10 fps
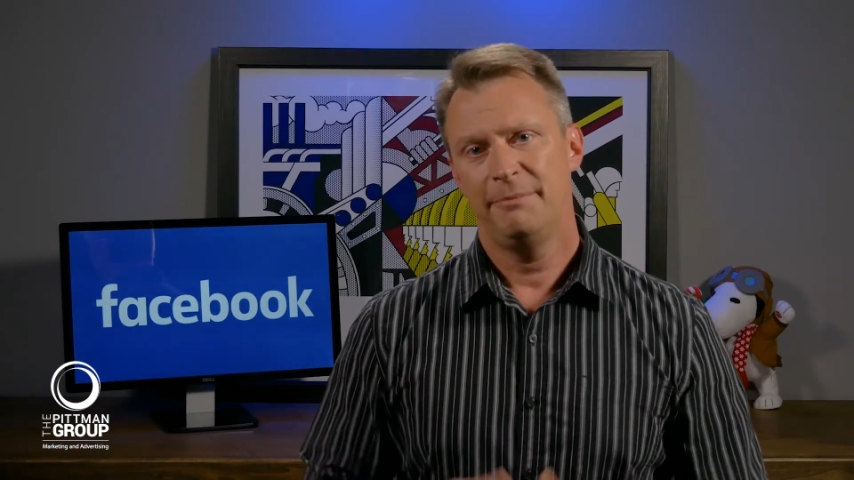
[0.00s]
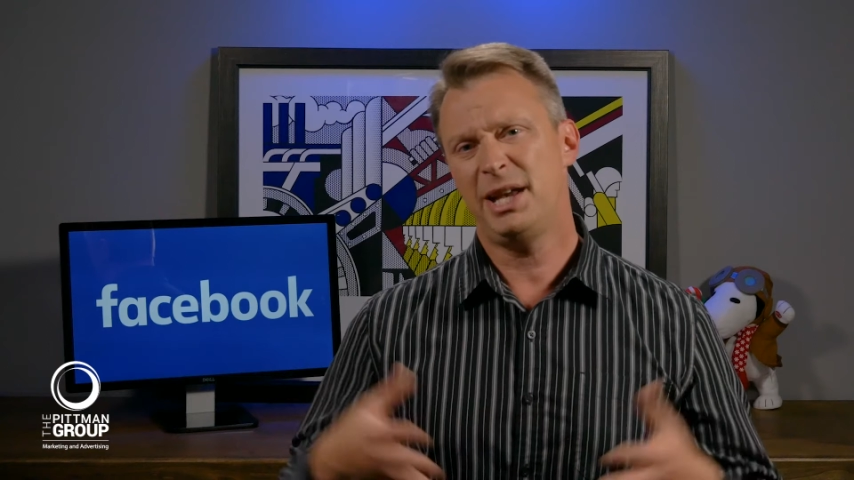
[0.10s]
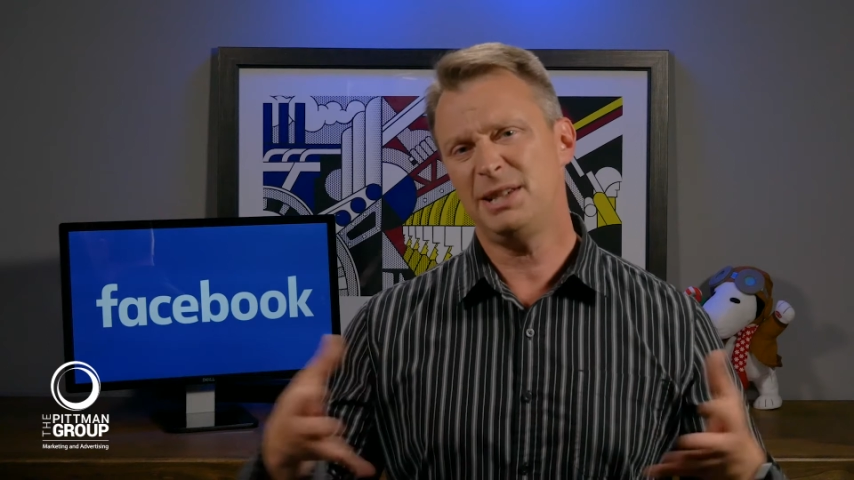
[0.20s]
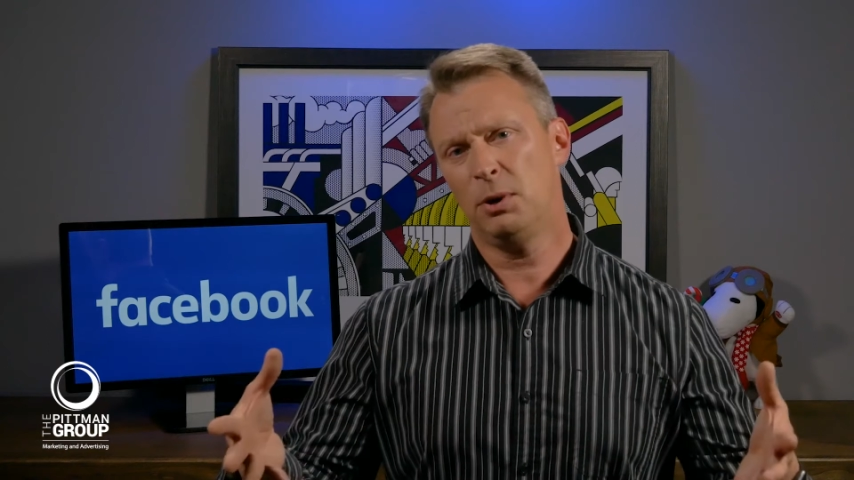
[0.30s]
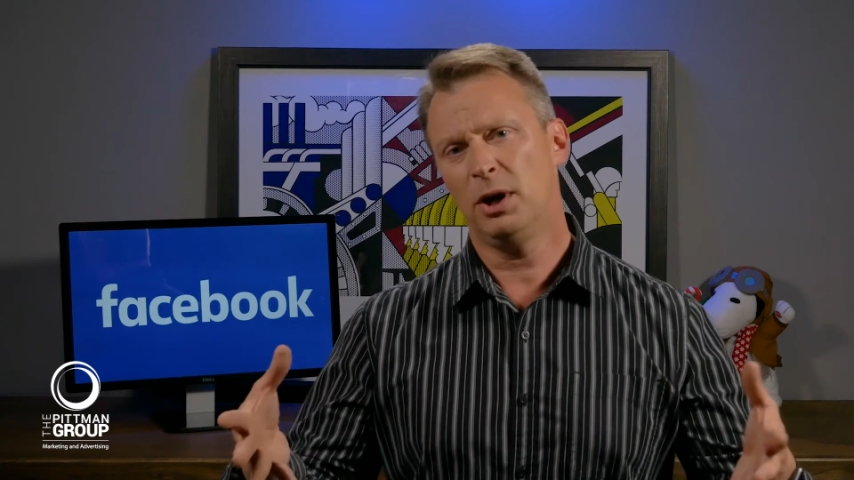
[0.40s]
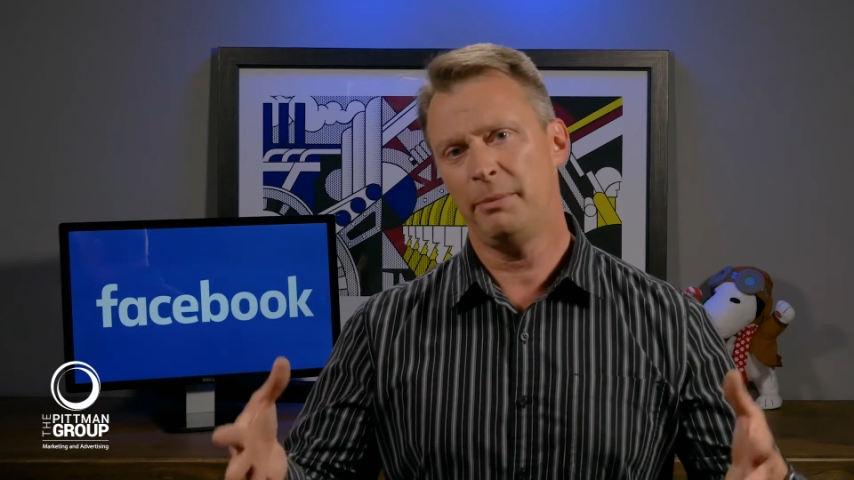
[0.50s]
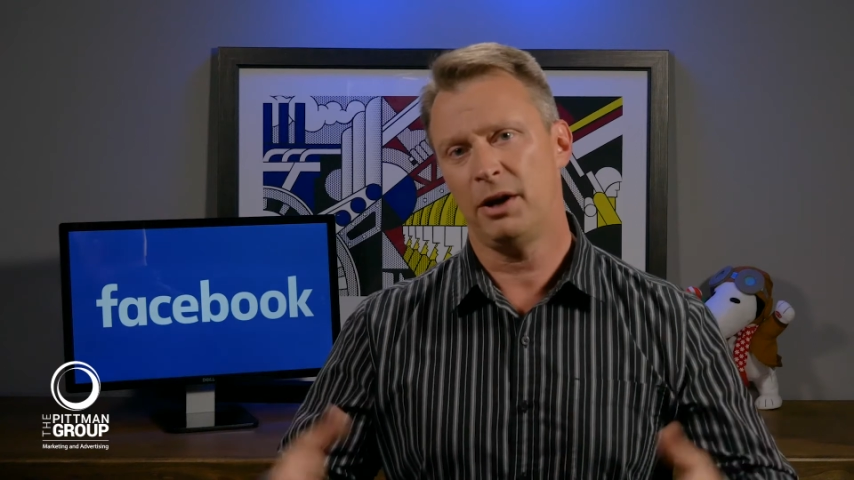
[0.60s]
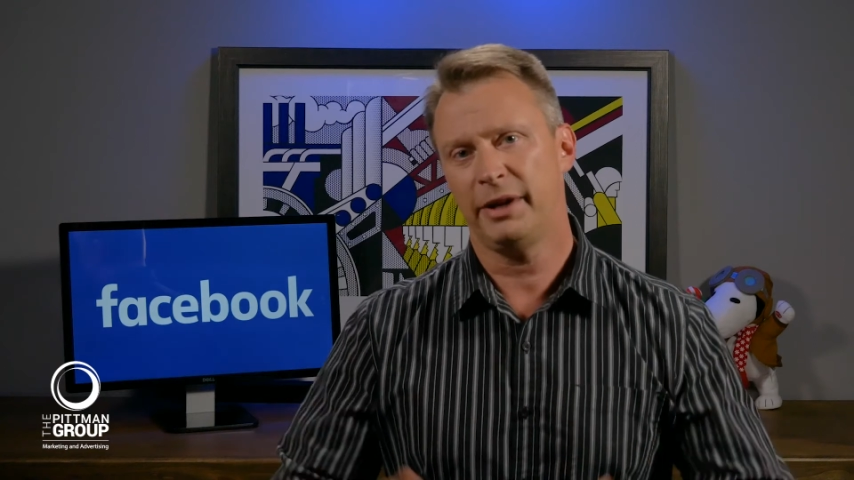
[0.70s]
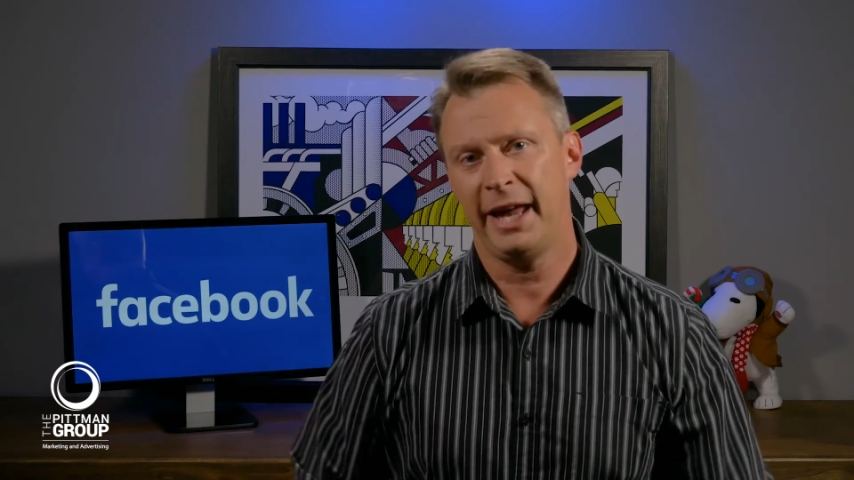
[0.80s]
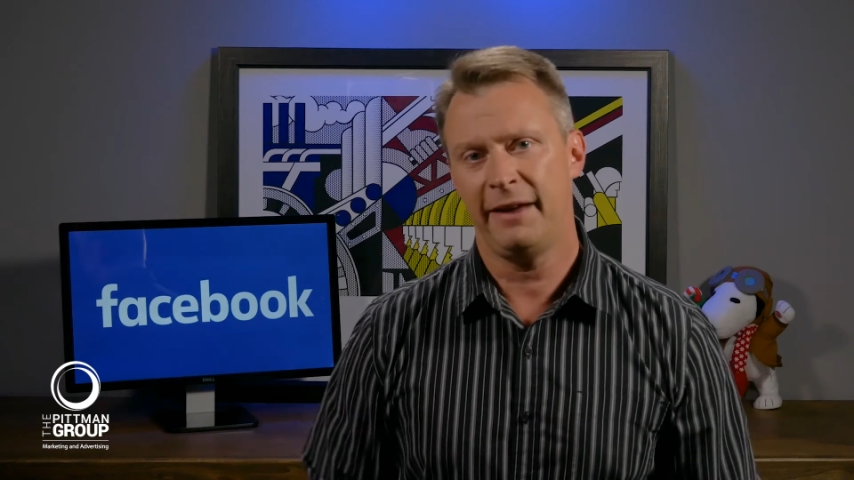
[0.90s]
Best part
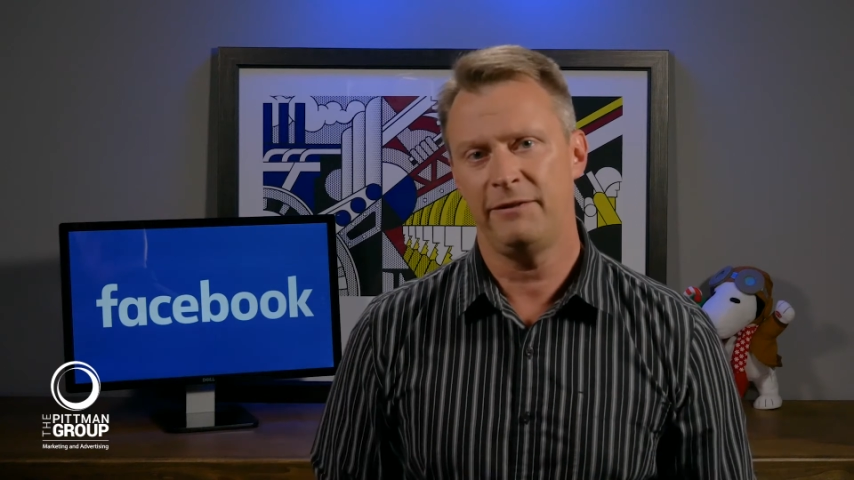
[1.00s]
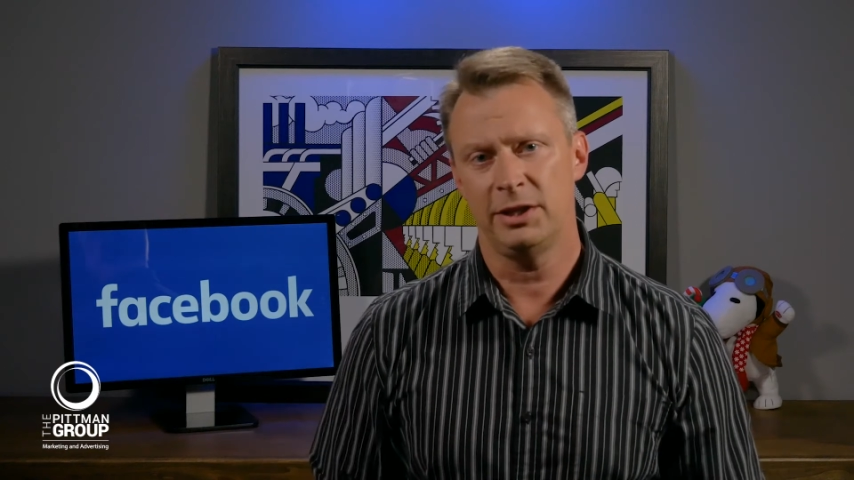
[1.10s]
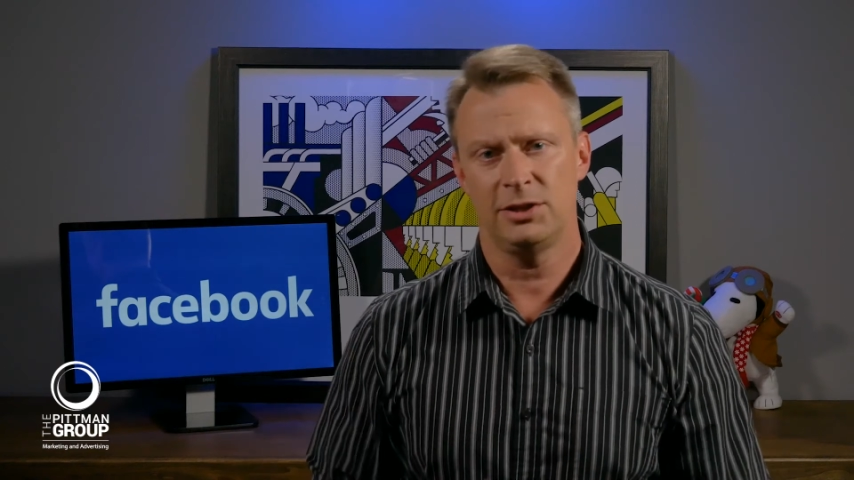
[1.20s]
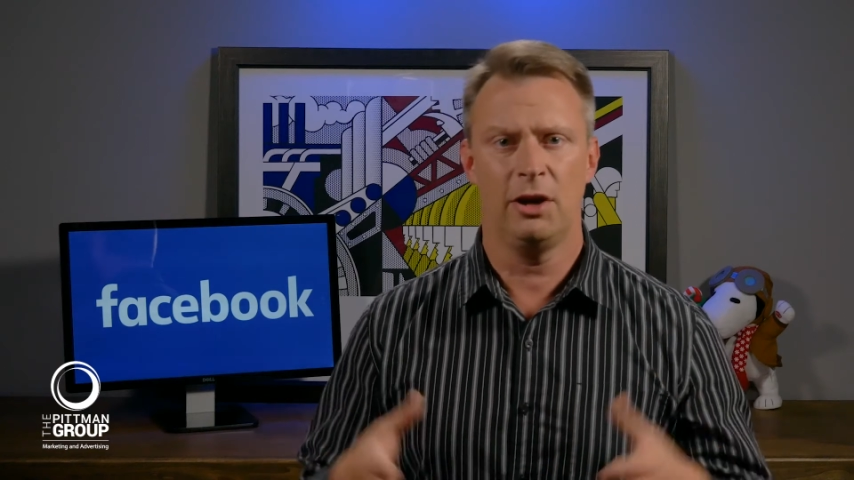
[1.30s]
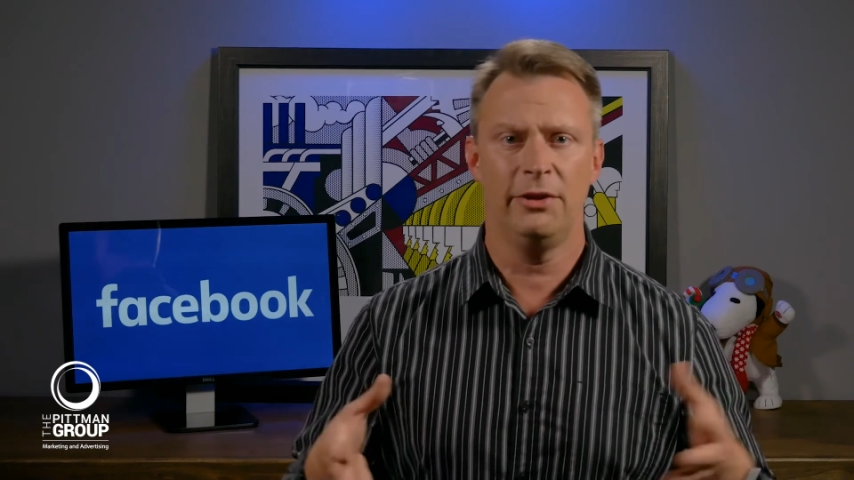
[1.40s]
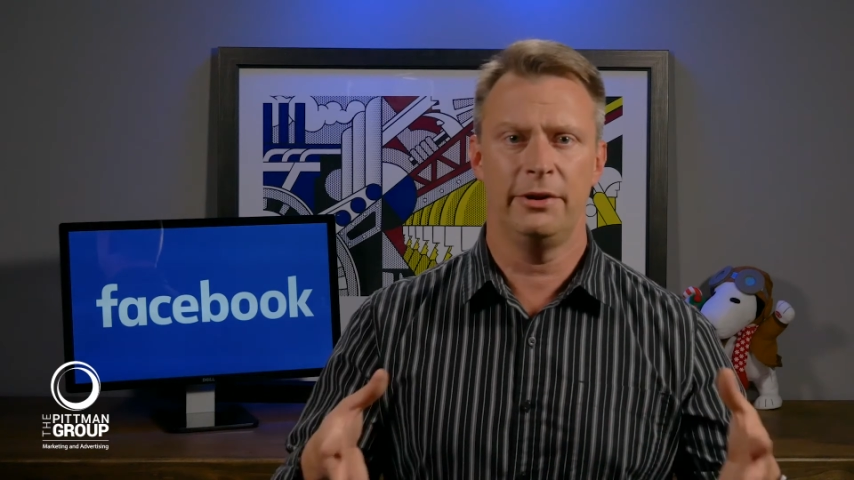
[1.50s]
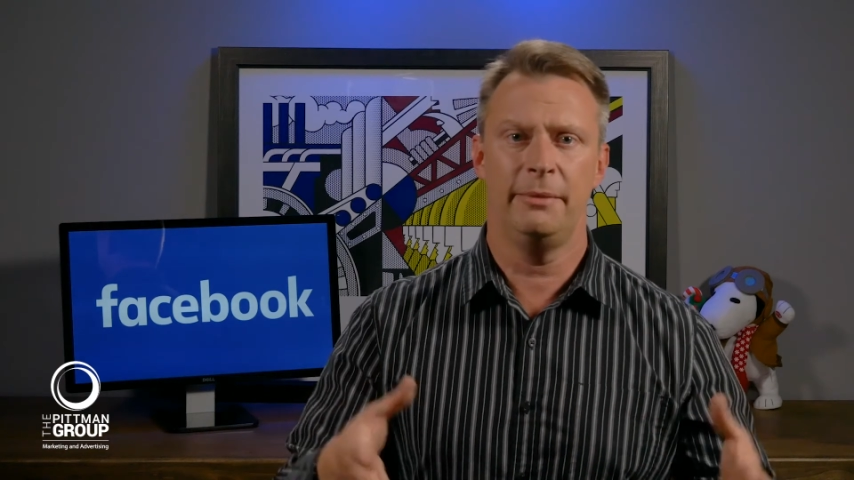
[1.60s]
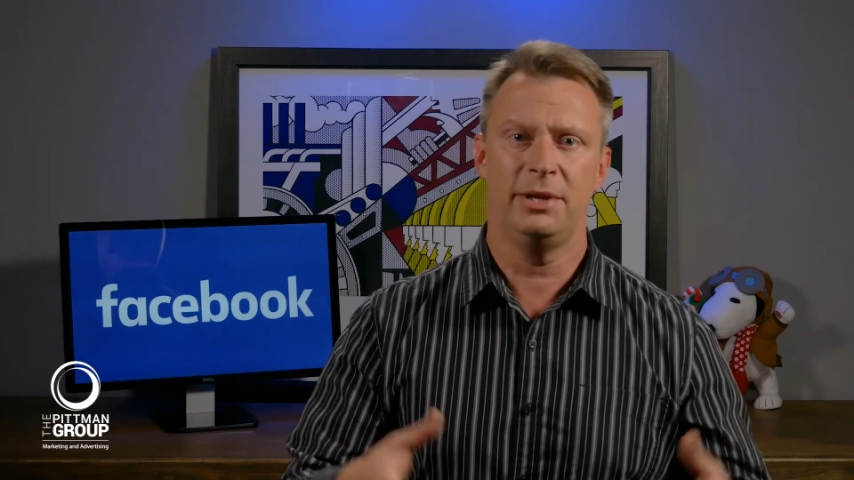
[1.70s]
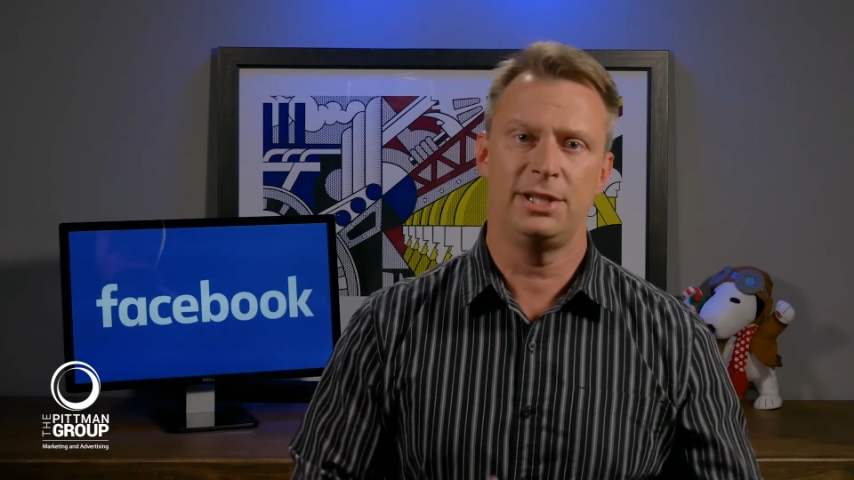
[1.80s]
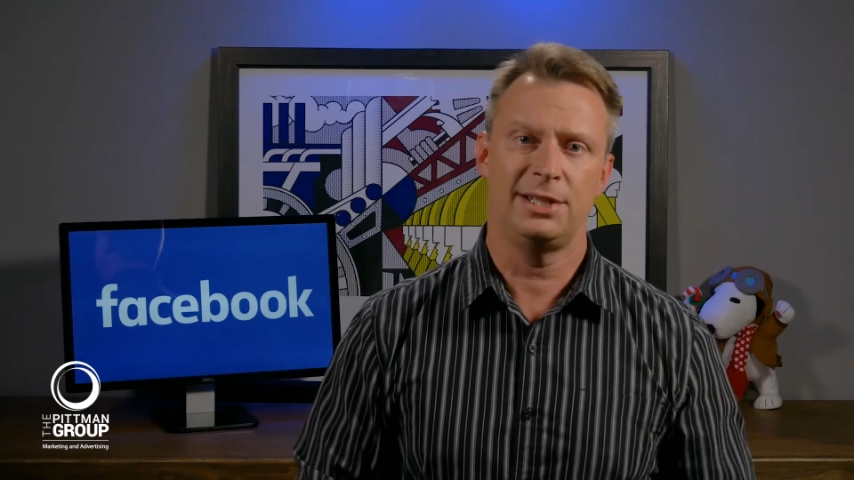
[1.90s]
about Canva is all their
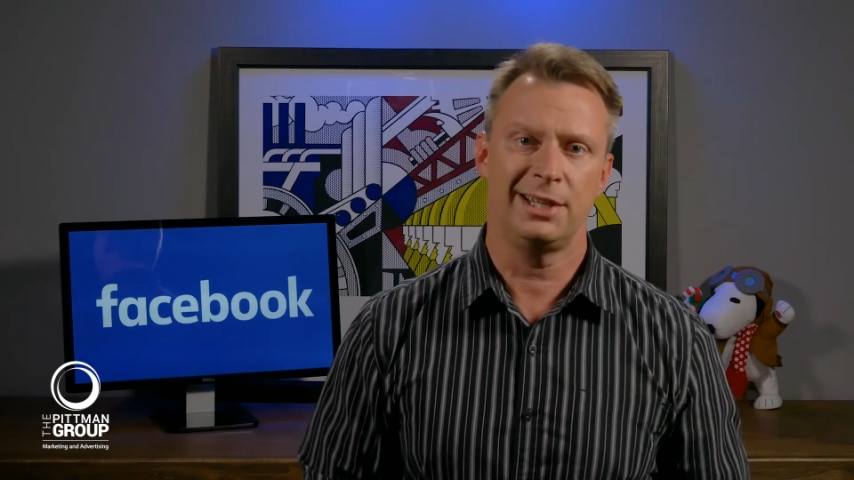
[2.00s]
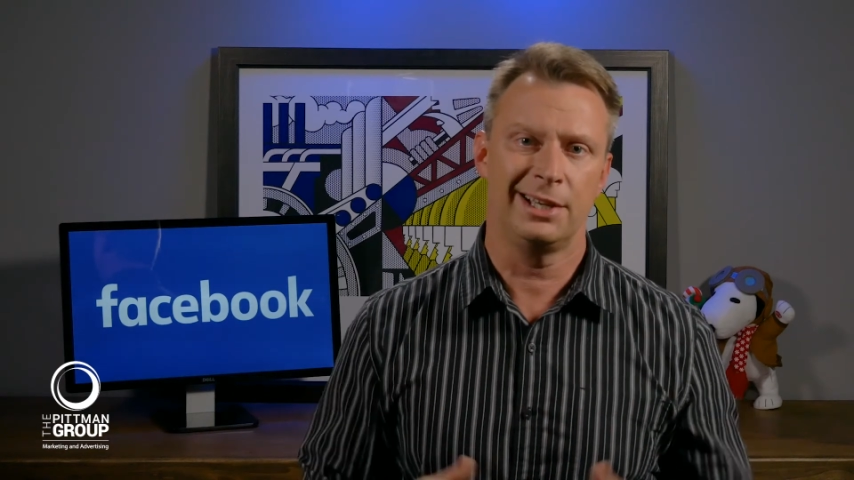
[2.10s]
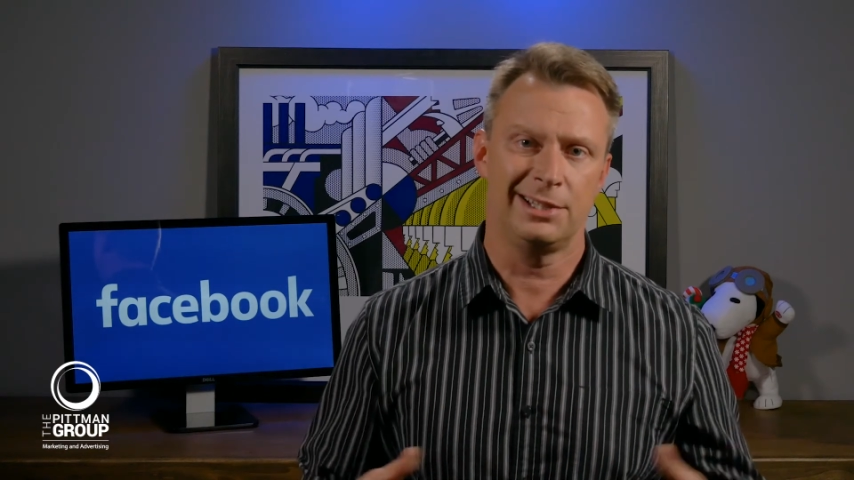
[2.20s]
images and